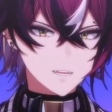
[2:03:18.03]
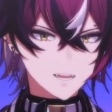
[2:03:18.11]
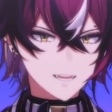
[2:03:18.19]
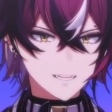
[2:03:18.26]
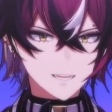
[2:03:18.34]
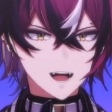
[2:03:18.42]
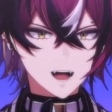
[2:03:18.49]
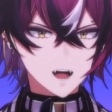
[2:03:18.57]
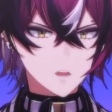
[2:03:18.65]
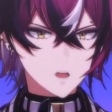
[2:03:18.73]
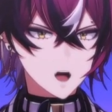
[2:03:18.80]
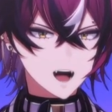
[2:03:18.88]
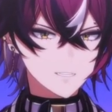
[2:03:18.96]
Pio.
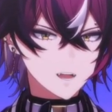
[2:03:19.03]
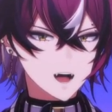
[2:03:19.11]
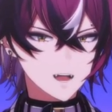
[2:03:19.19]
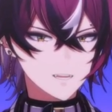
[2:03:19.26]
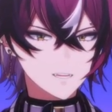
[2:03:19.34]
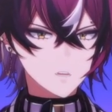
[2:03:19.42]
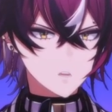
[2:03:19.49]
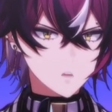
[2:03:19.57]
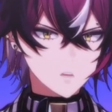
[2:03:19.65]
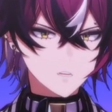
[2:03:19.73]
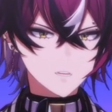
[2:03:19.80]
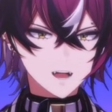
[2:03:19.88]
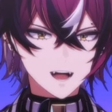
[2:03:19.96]
Because of you, ordinary
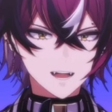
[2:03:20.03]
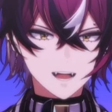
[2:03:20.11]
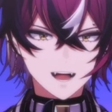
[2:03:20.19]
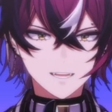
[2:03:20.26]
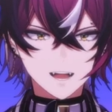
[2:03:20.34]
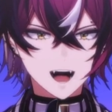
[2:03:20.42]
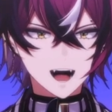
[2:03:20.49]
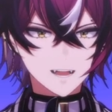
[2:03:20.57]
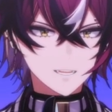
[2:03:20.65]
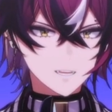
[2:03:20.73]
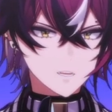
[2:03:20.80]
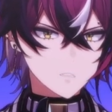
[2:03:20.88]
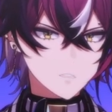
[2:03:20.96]
days became
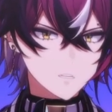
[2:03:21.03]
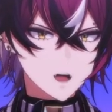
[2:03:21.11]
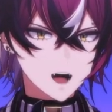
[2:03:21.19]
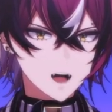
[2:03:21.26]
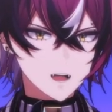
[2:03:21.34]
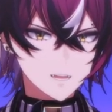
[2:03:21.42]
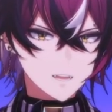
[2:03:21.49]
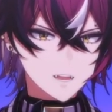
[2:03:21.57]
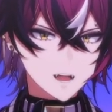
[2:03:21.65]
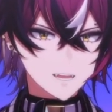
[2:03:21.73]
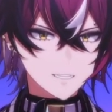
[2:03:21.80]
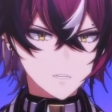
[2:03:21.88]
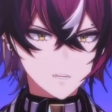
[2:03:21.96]
extraordinarily
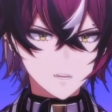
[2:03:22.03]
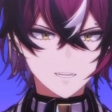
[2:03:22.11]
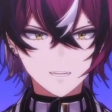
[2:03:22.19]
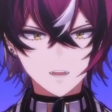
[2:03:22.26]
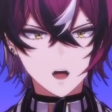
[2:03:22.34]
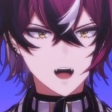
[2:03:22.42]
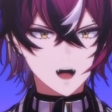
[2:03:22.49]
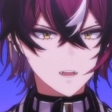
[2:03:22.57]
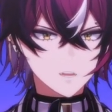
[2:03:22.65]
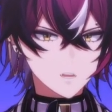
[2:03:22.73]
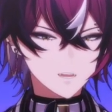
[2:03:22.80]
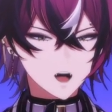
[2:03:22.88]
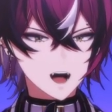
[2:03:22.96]
beautiful. With you,
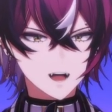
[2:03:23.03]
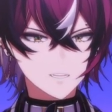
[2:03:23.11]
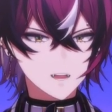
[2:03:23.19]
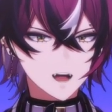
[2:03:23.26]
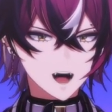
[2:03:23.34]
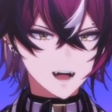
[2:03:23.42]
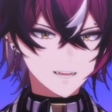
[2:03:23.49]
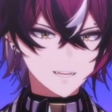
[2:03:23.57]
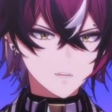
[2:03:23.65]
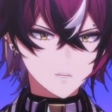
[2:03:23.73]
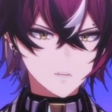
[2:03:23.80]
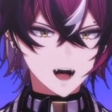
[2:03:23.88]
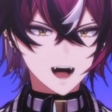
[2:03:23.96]
every day is as sweet and
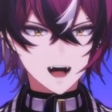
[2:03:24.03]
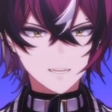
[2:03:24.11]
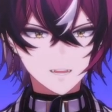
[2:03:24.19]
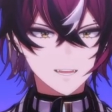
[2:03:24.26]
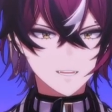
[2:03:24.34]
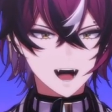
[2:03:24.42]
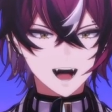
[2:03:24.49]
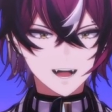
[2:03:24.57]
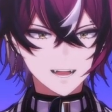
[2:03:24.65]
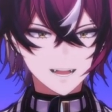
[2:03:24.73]
happy as Valentine's Day.